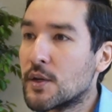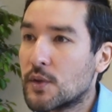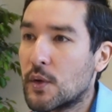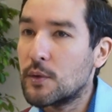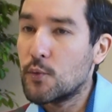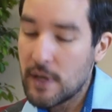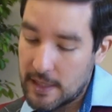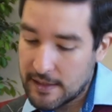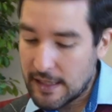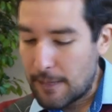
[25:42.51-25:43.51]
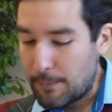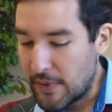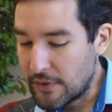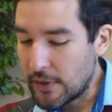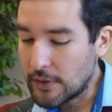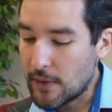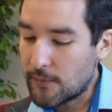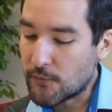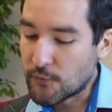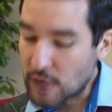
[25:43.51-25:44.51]
So it was a period of
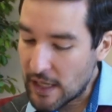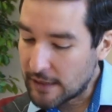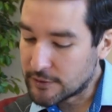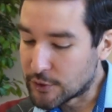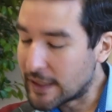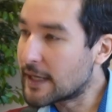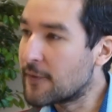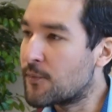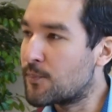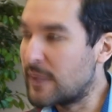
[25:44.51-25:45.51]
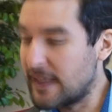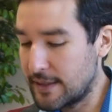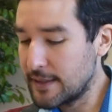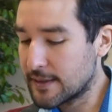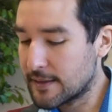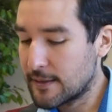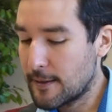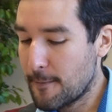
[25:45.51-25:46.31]
re relative peace